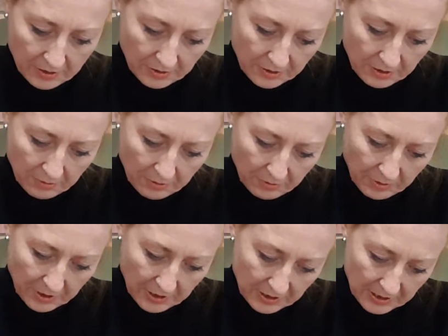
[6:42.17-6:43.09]
So I'm
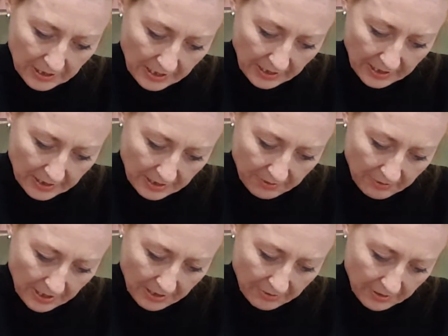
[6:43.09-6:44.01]
going to tack it down
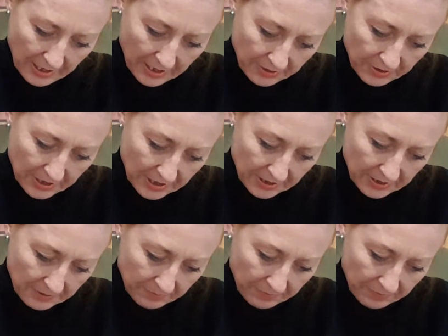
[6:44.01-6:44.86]
there at the edges,